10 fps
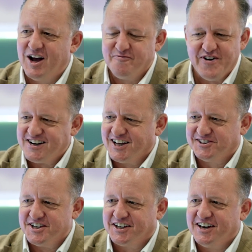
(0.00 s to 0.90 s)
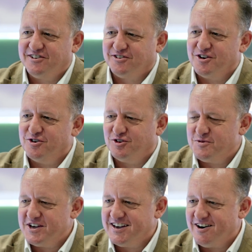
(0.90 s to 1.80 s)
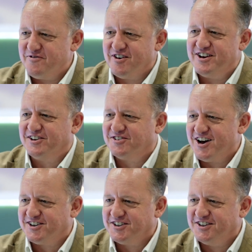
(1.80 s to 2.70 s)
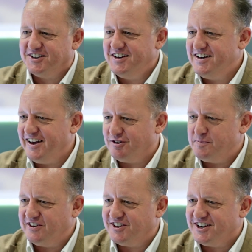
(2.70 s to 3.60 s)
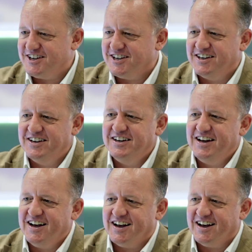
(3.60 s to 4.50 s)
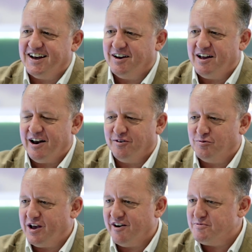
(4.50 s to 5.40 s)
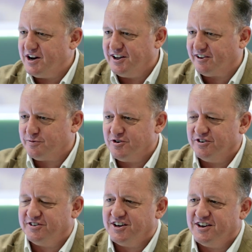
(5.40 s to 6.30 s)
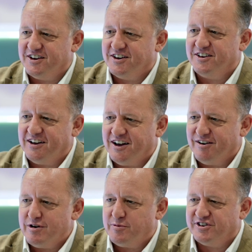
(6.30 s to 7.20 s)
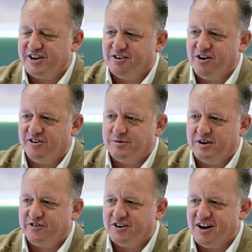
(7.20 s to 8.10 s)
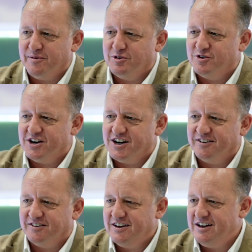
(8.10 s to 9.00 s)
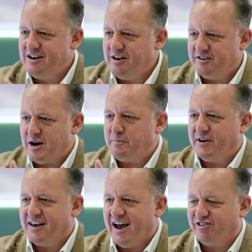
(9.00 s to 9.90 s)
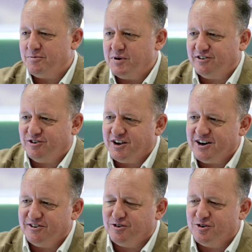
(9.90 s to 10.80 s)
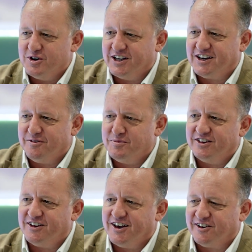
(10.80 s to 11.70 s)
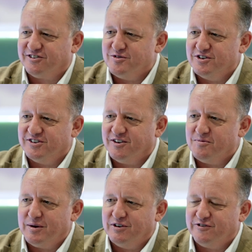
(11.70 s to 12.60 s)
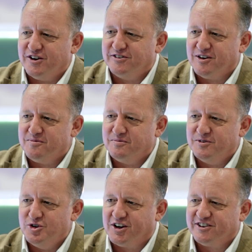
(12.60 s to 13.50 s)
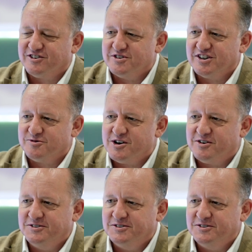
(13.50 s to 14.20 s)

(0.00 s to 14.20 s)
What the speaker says: I'm fantastic. It's so good to be here. I'm very excited. It's busy, and we have many exporters here representing Aussie Beef and Lamb who are jumping at the bit to get into the week and meet their customers and maybe find some new customers as well.